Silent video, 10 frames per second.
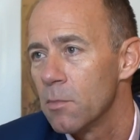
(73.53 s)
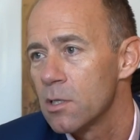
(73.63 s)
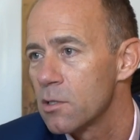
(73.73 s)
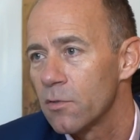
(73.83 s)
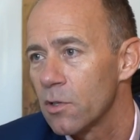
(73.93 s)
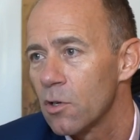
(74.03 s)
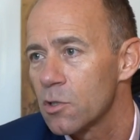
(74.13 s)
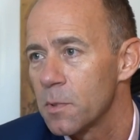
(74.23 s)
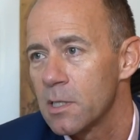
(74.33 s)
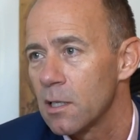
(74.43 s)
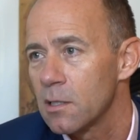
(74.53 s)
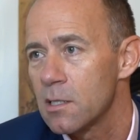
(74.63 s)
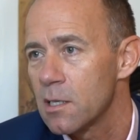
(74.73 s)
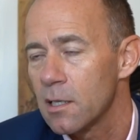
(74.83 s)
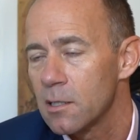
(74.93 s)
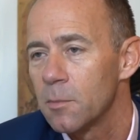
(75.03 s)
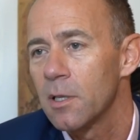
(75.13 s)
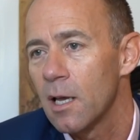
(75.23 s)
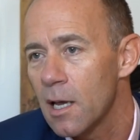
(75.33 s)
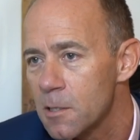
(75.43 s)
months for the hospitality sector,
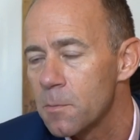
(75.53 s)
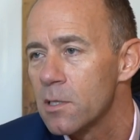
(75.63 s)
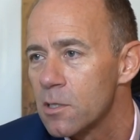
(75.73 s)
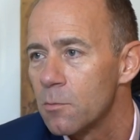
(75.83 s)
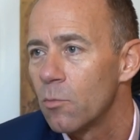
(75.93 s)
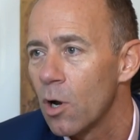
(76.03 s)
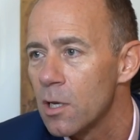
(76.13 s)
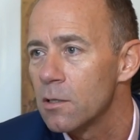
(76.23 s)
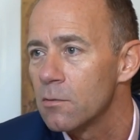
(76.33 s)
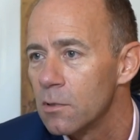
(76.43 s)
but there has been some bright